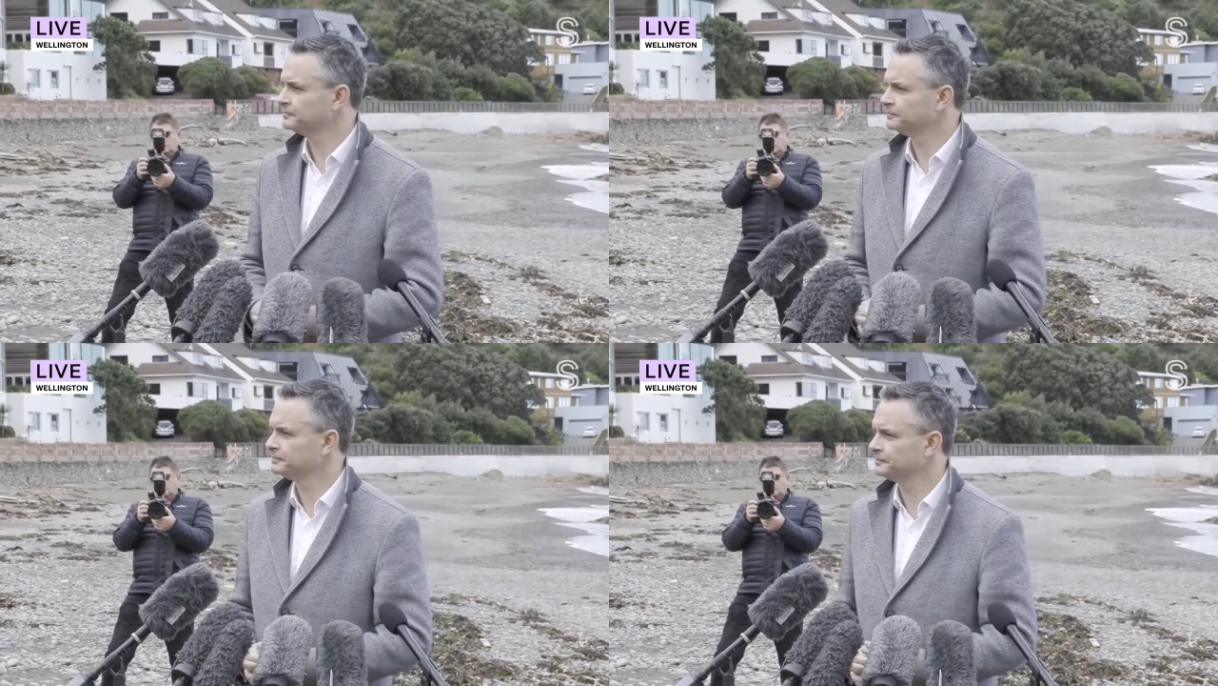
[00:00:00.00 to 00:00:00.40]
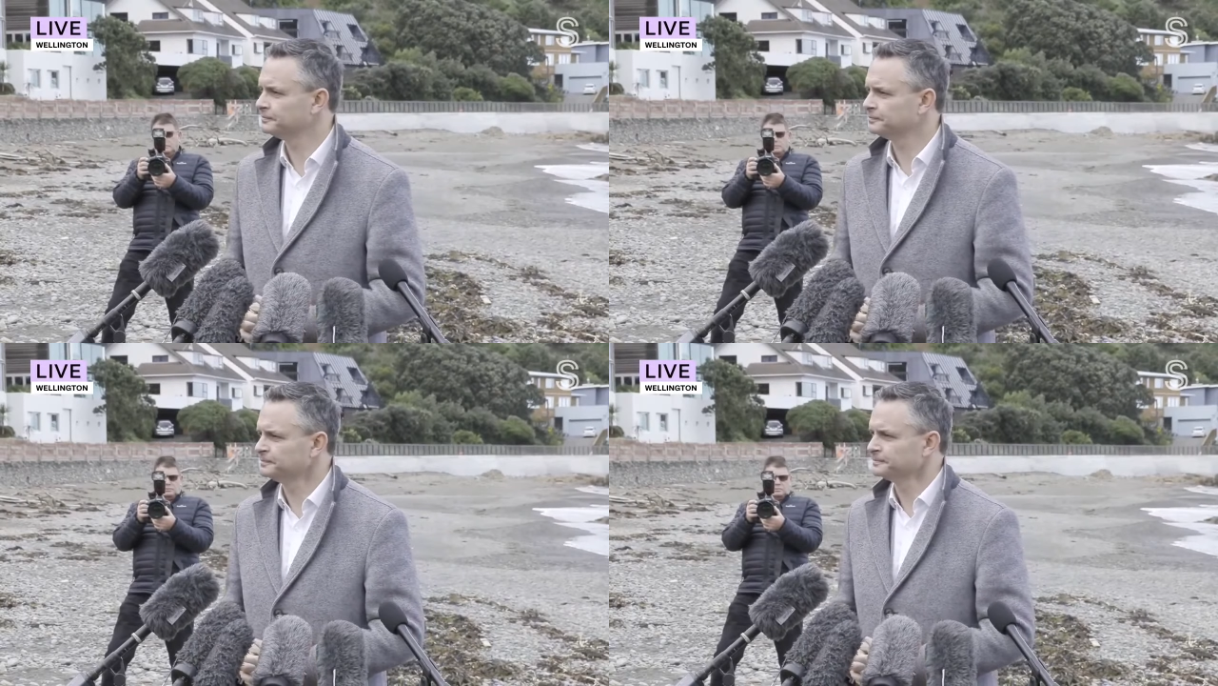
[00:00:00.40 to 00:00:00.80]

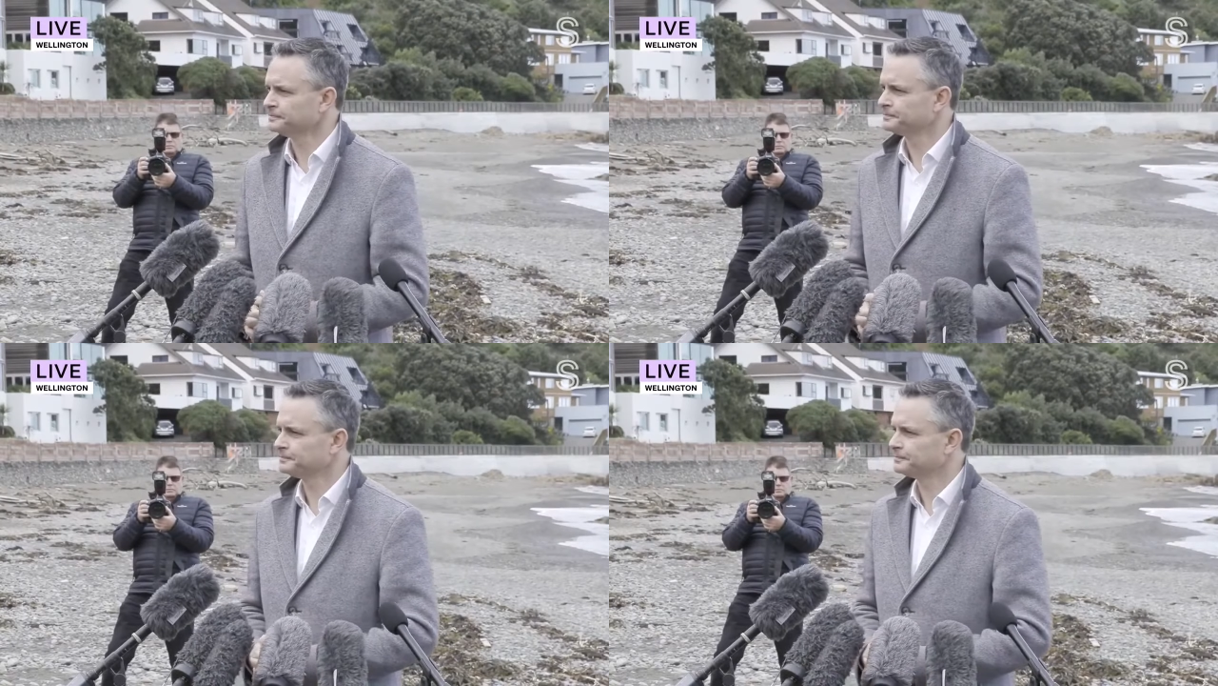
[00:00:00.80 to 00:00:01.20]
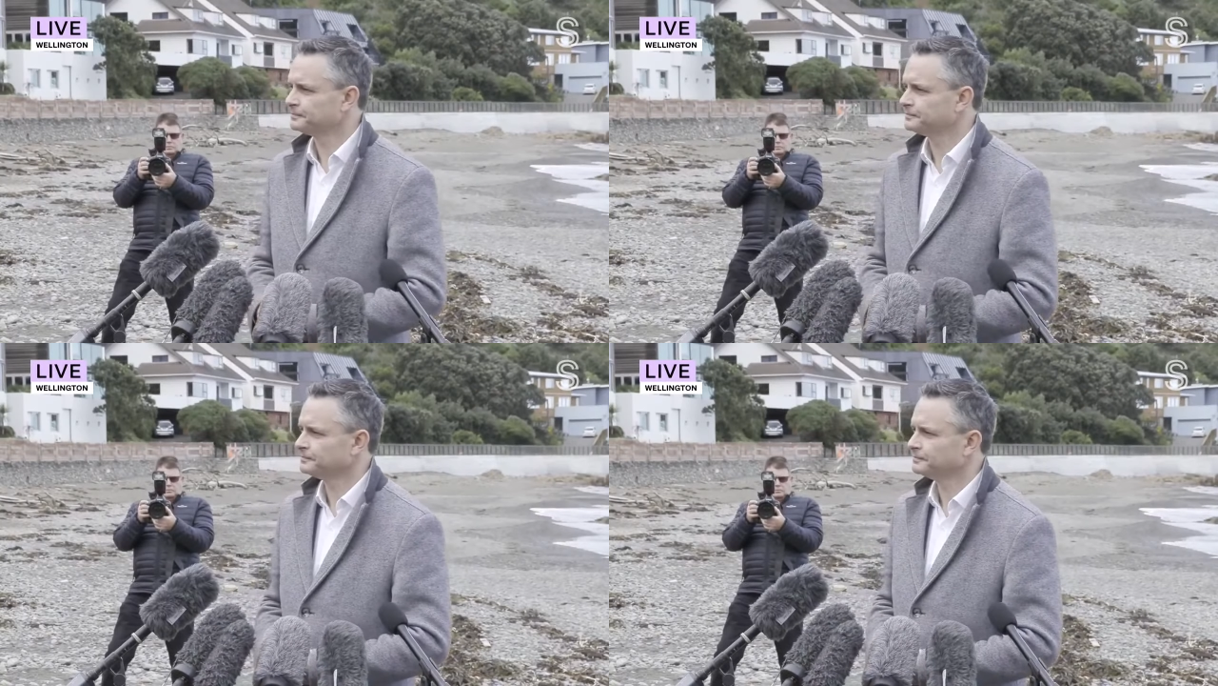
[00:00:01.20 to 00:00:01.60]

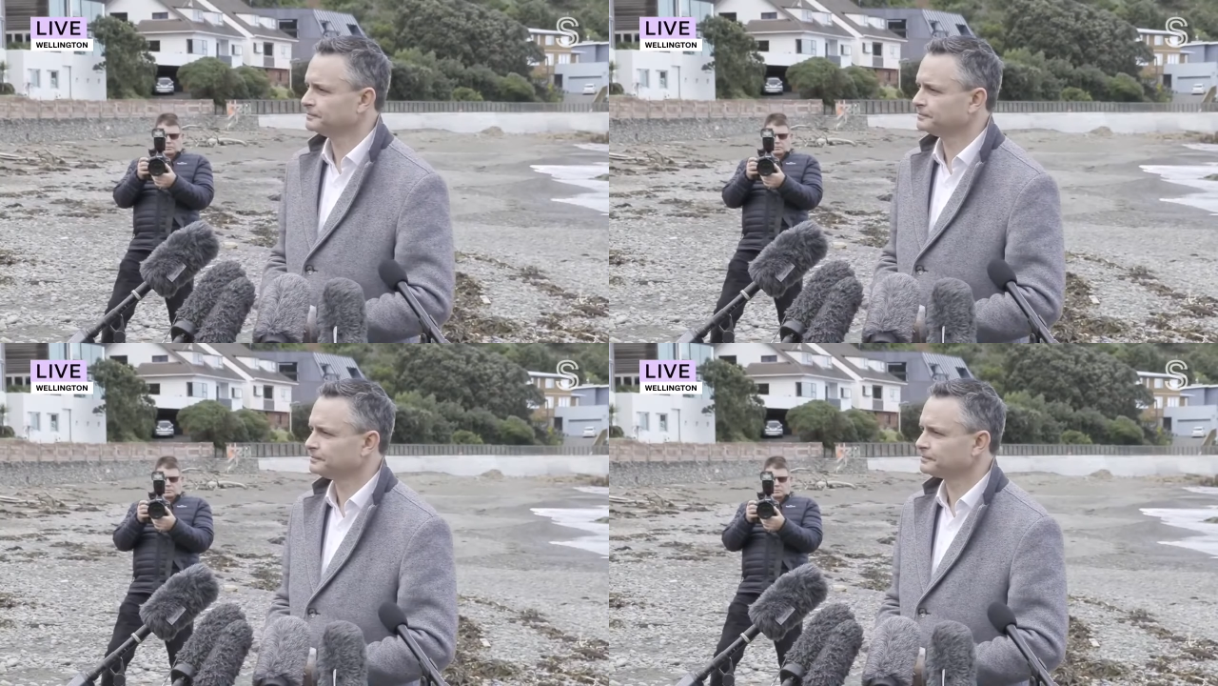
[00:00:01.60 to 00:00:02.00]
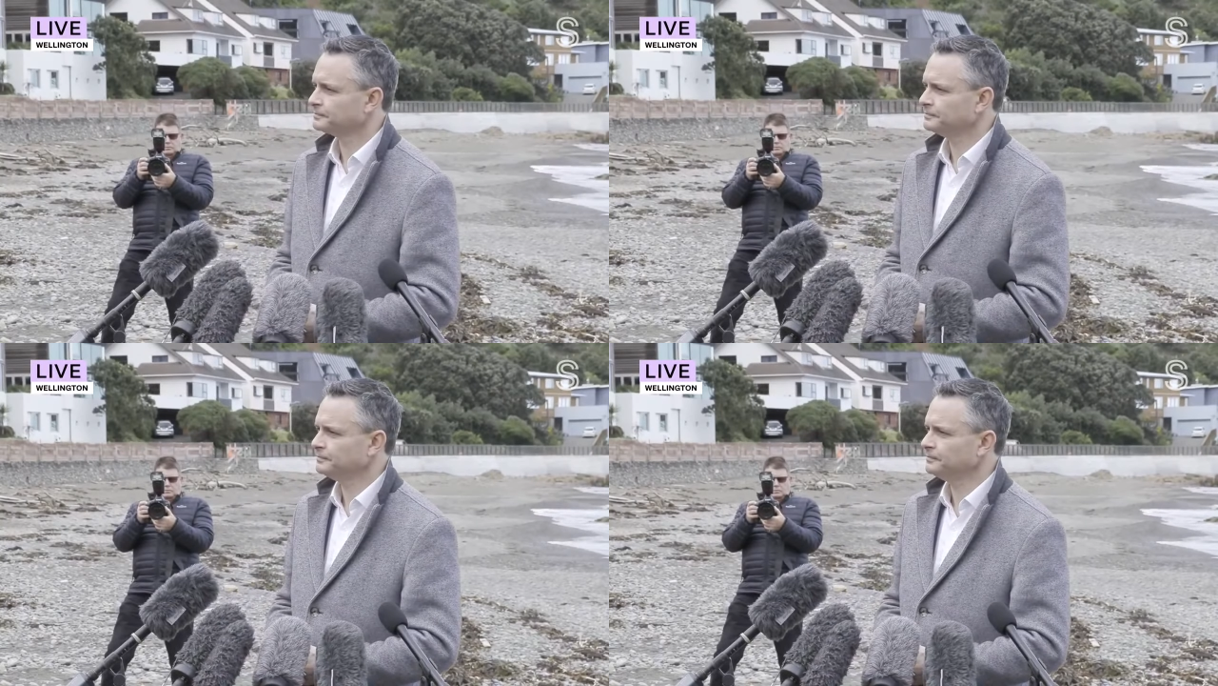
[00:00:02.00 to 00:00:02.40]

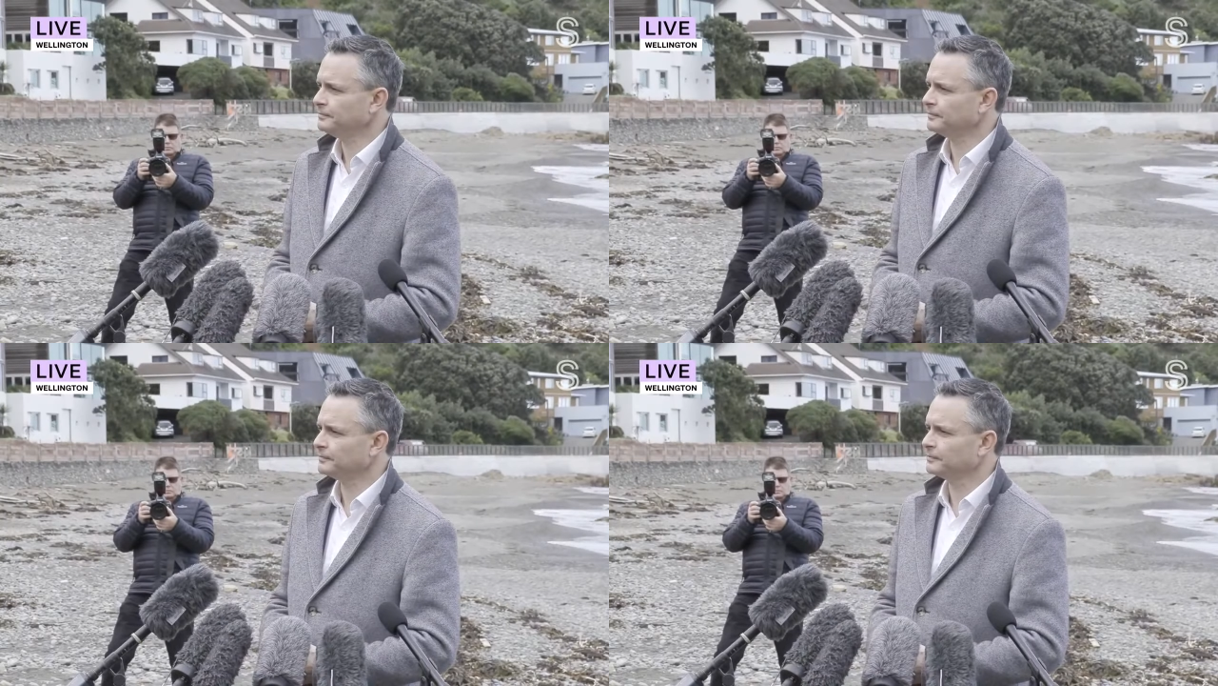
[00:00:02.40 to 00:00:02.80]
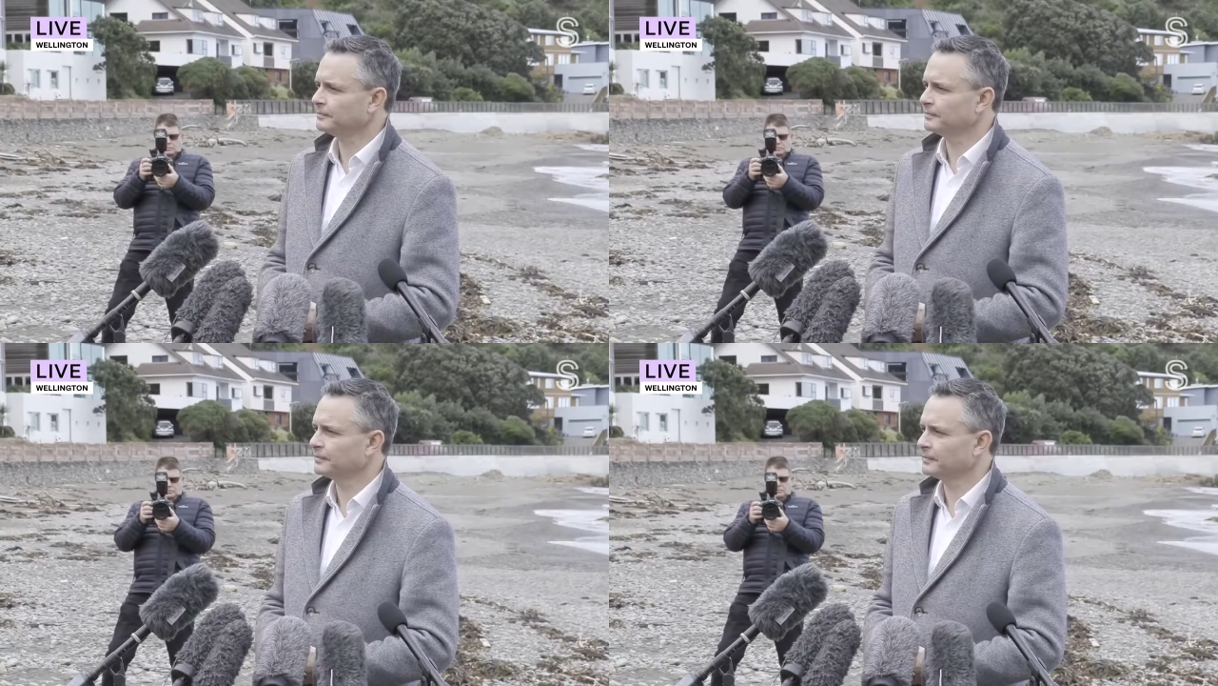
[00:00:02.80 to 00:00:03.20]

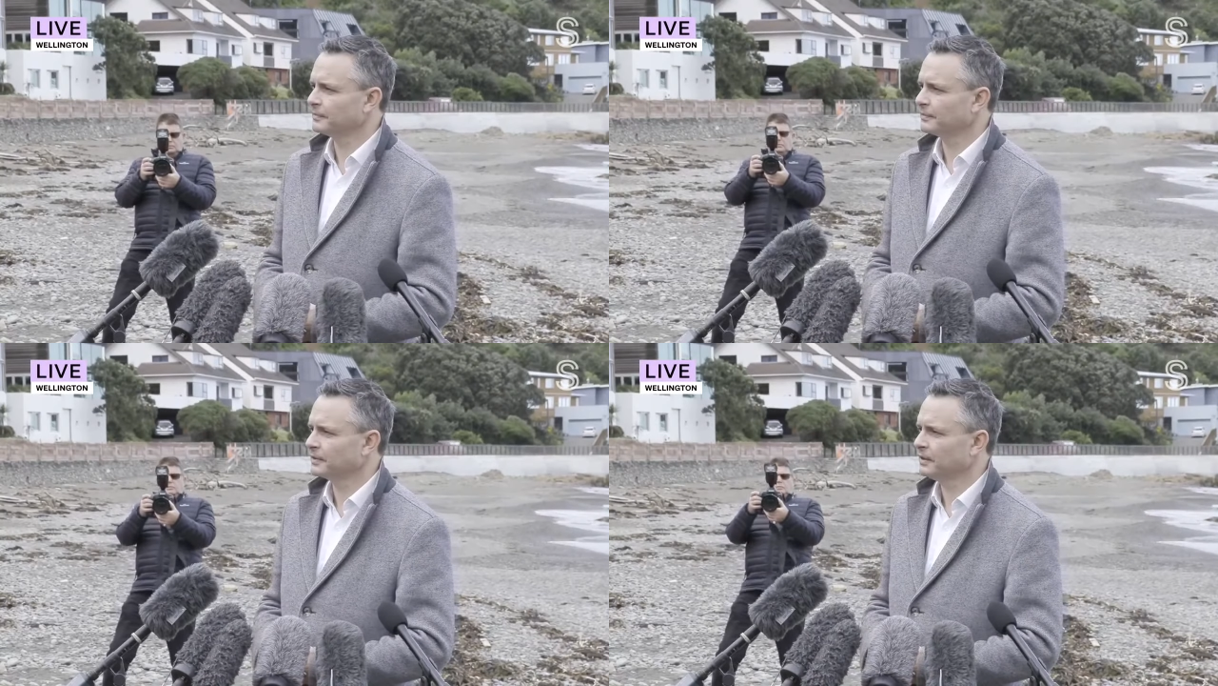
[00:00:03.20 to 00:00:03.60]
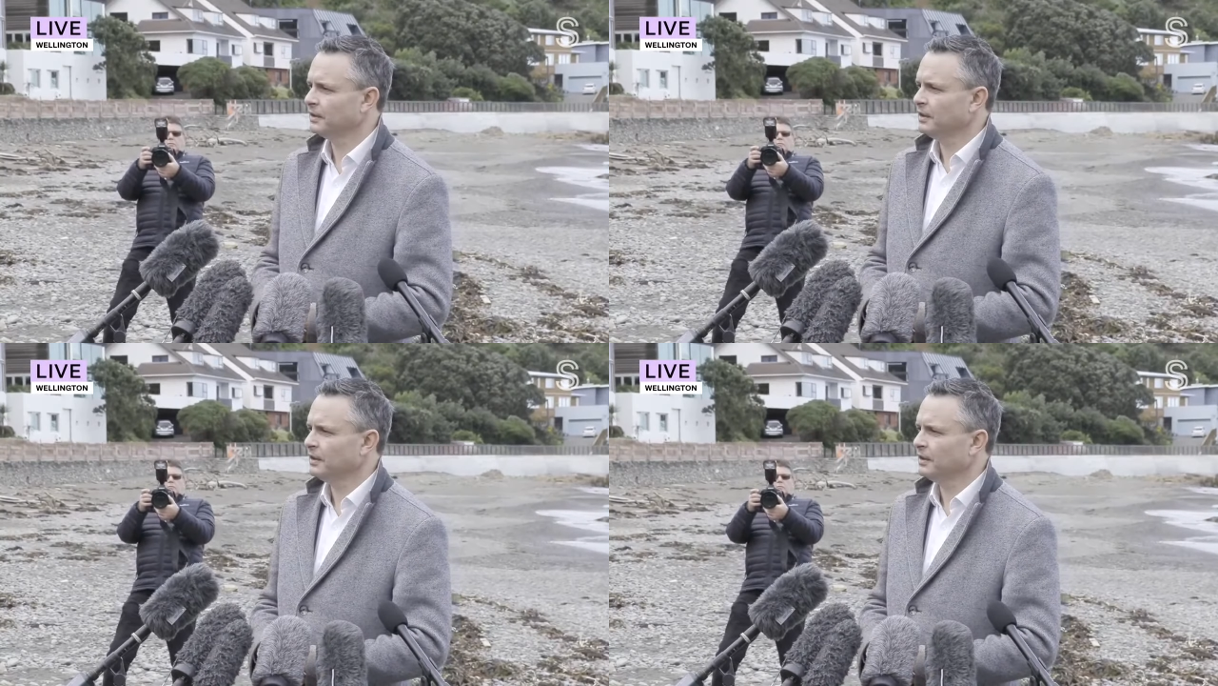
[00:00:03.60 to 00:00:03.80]
Nobody speaks.